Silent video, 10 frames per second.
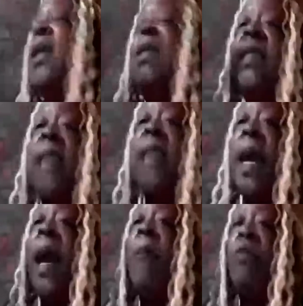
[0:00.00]

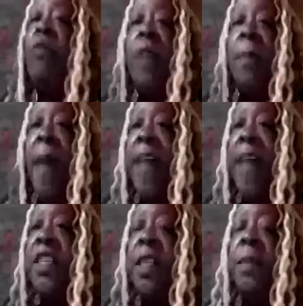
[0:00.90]
Today I'm
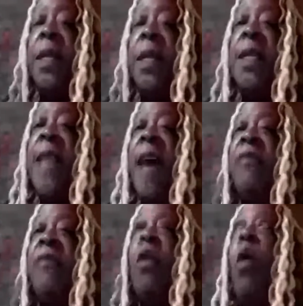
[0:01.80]
rebatching it because
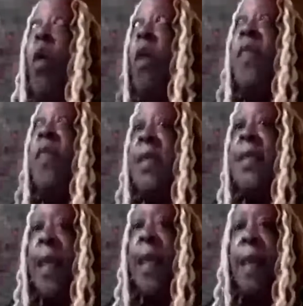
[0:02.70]
after all this
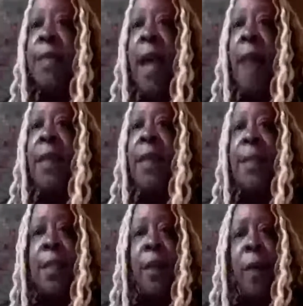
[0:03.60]
damn time, it
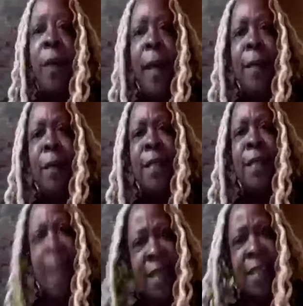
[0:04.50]
still don't have no
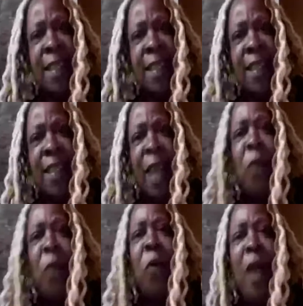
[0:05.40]
sense in it.
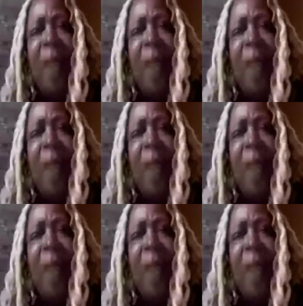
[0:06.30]
Like what?